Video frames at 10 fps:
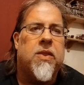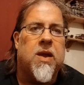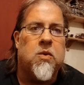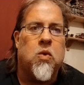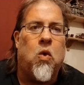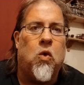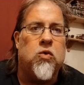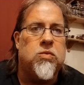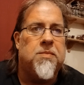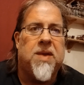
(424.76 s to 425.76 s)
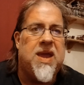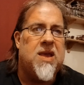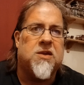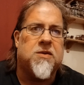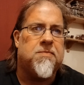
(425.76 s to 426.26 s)
They were all,
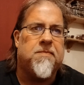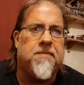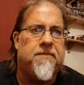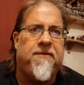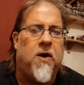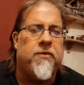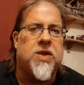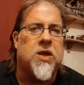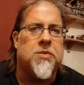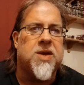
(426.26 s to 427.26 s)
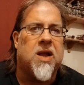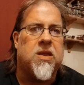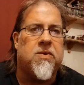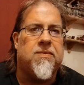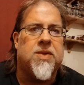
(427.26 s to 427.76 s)
here's 5 or 6
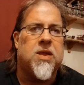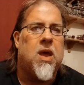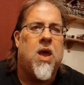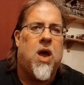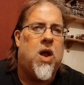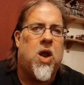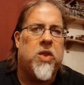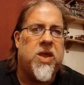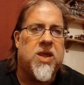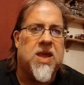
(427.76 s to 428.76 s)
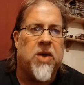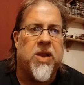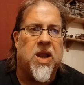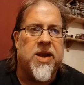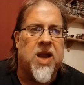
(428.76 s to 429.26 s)
objectives, this is how
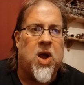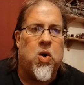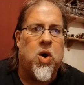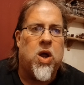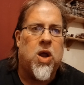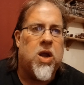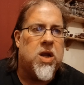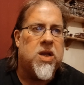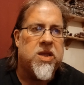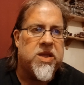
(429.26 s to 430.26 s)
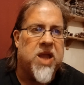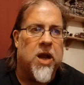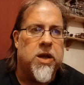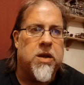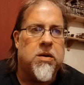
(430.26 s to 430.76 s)
they're laid out, done.